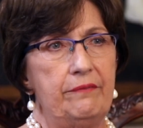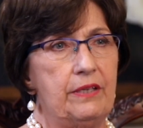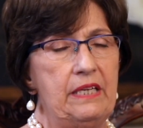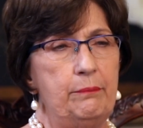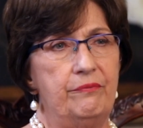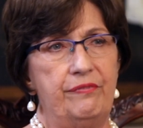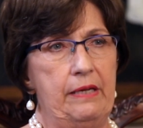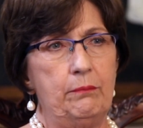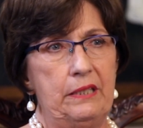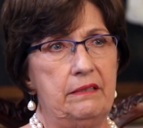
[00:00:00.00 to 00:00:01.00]
have to keep
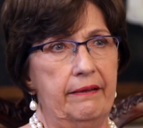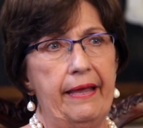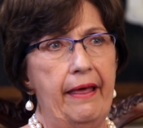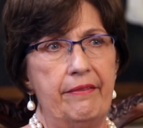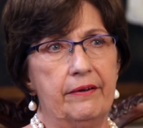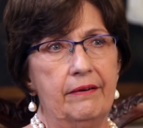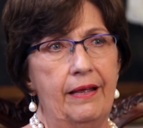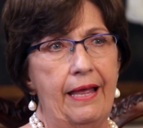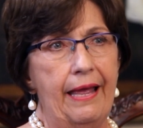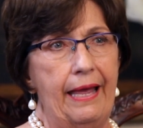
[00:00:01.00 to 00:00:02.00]
family together.
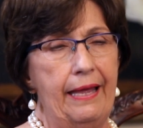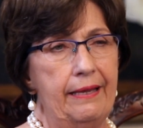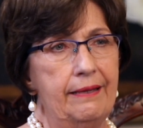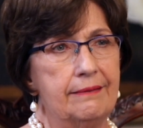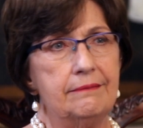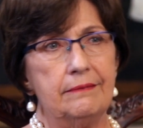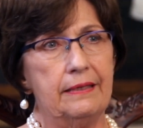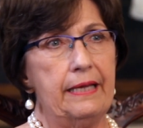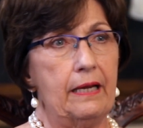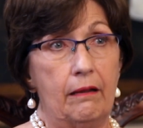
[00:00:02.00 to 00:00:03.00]
and
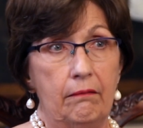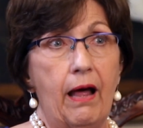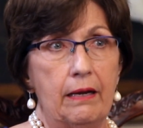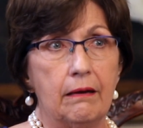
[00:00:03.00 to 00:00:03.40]
get a lot